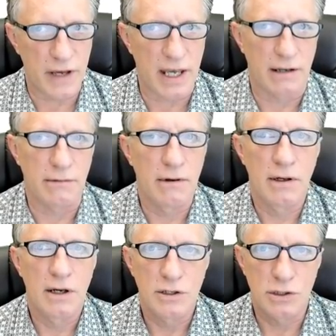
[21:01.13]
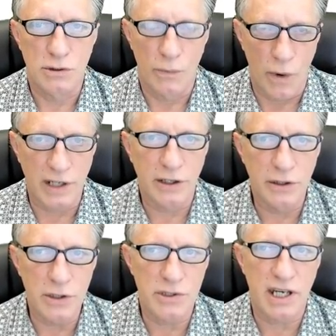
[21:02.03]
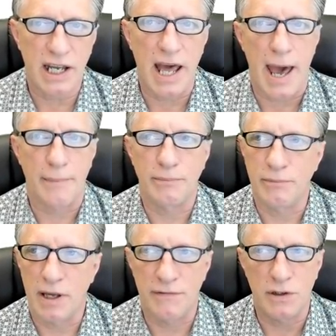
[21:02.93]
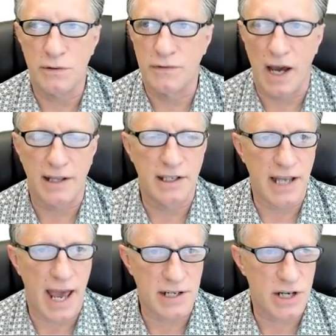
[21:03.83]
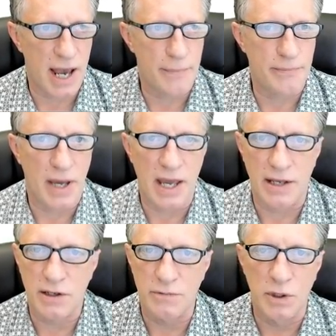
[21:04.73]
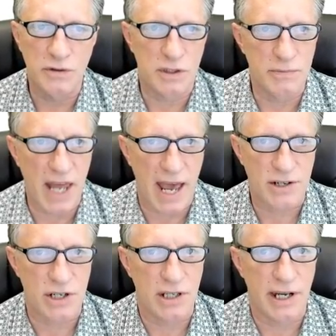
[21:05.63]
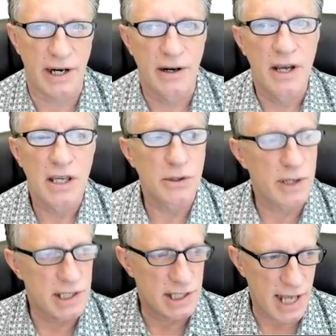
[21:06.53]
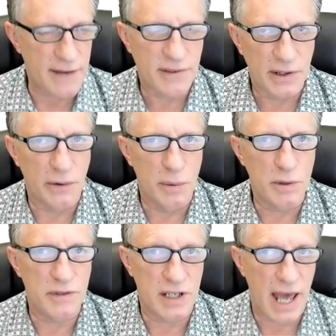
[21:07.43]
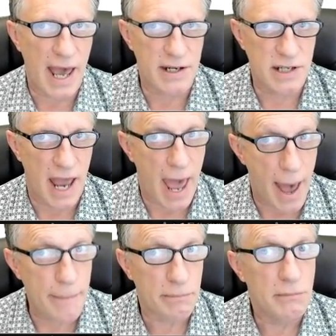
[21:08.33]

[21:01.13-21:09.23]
in when you're using an app, if you've got the Dash app and you've moved some Dash in there, you can safely remove the Dash app